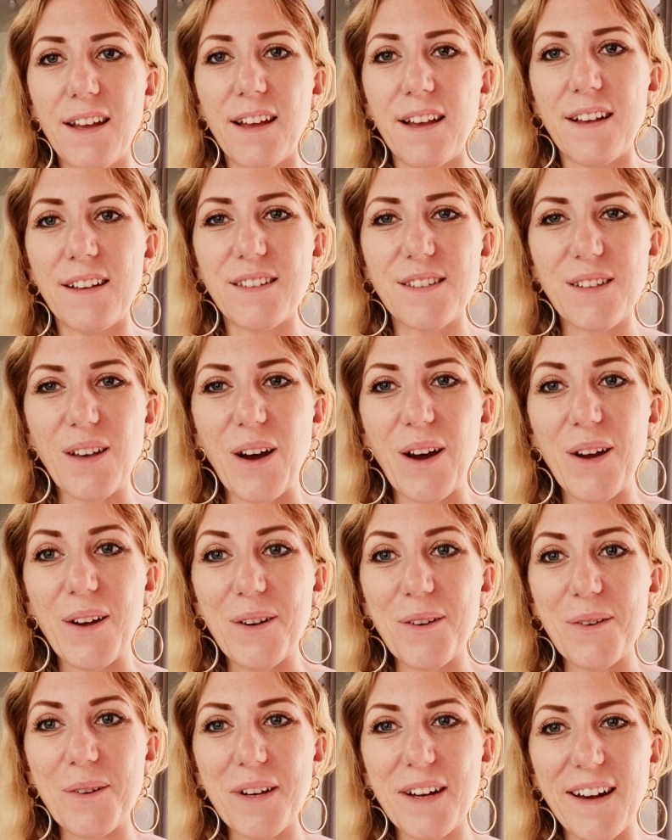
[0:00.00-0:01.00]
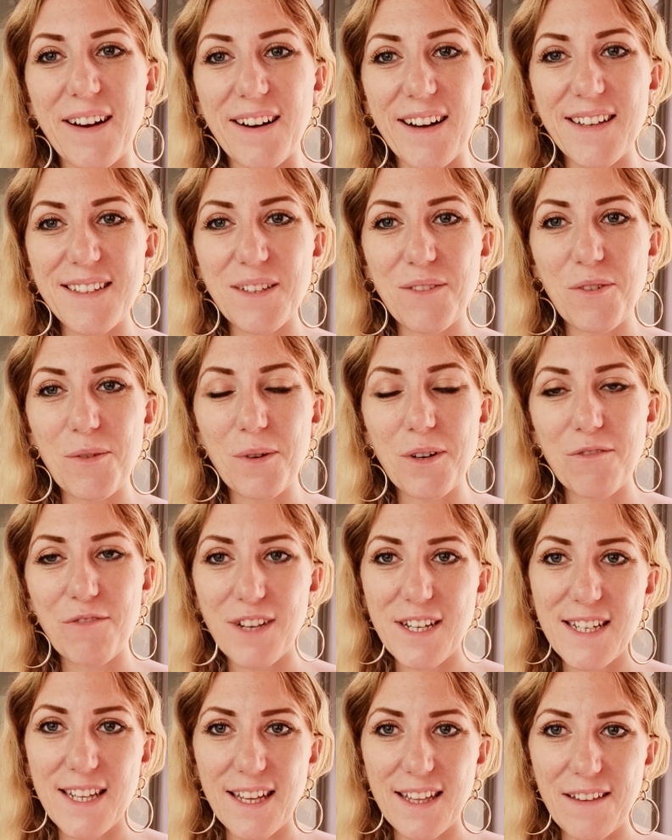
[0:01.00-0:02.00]
So guys, if you want to
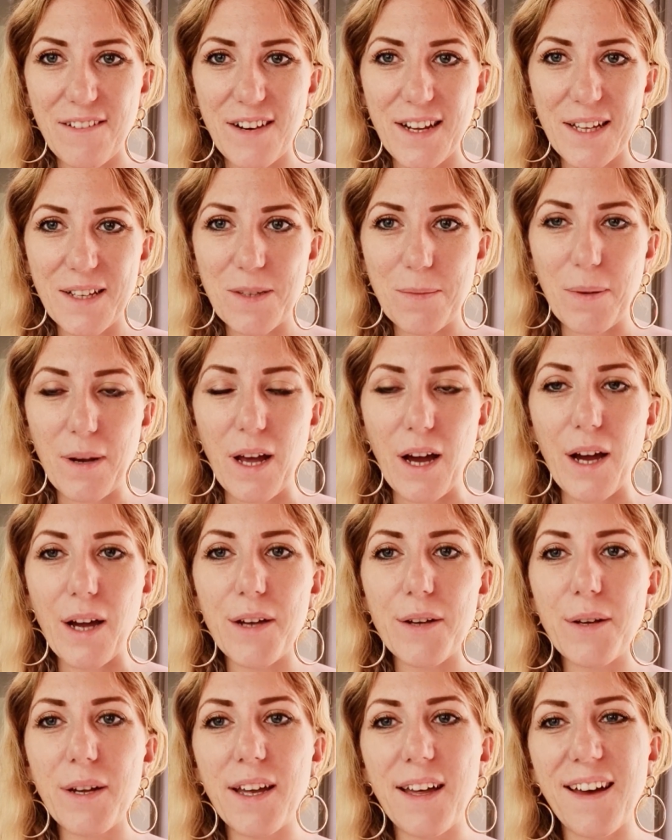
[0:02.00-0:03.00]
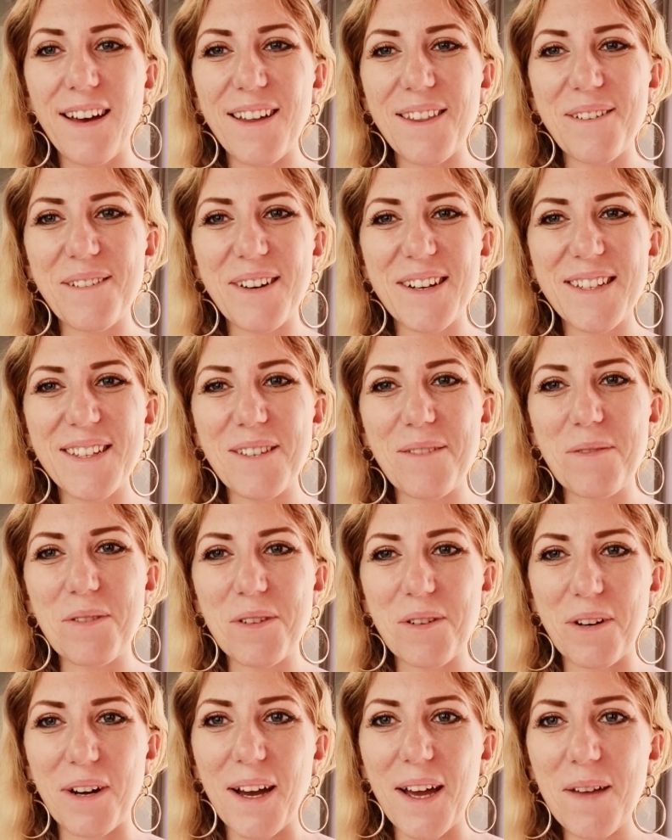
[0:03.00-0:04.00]
reading, there are links below. Otherwise,
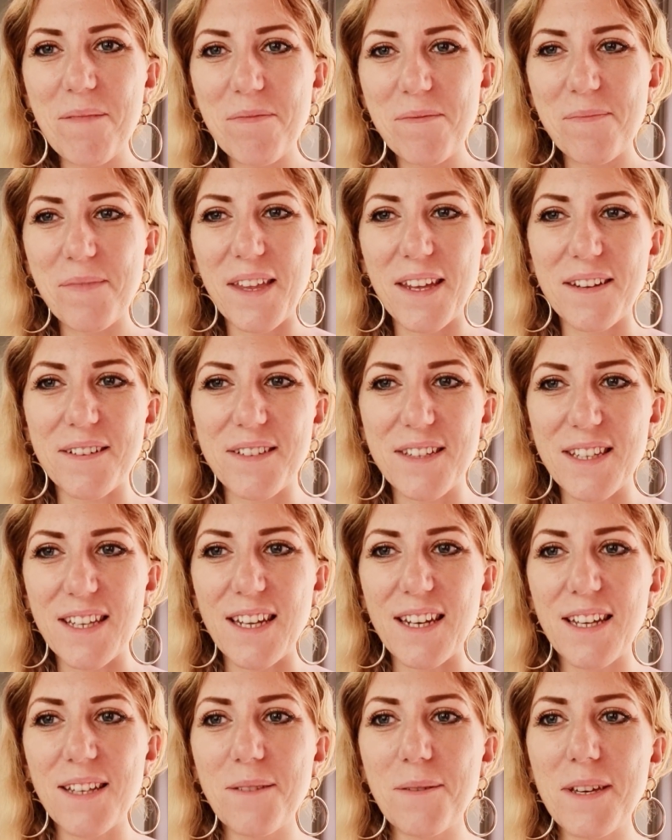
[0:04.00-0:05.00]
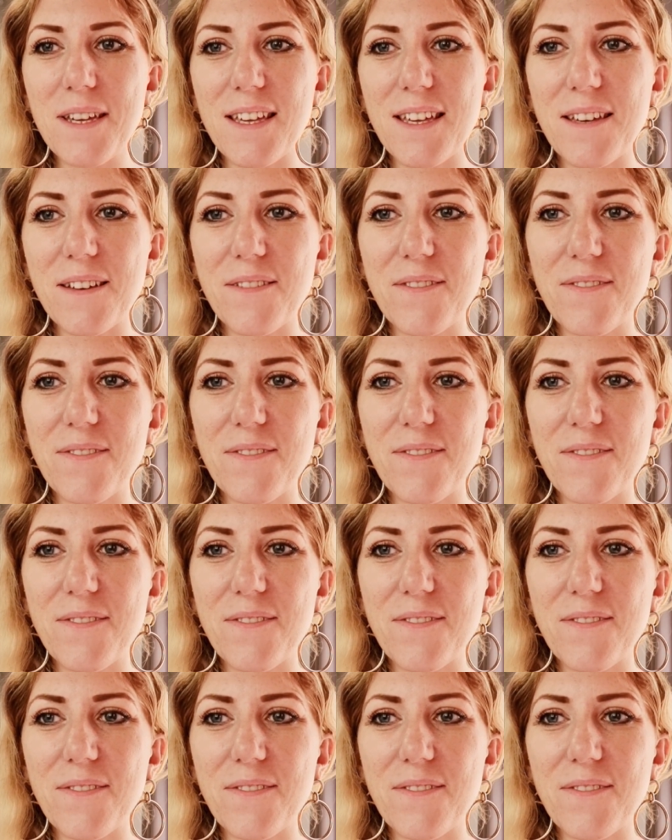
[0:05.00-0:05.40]
subscribe and I'll see you next week.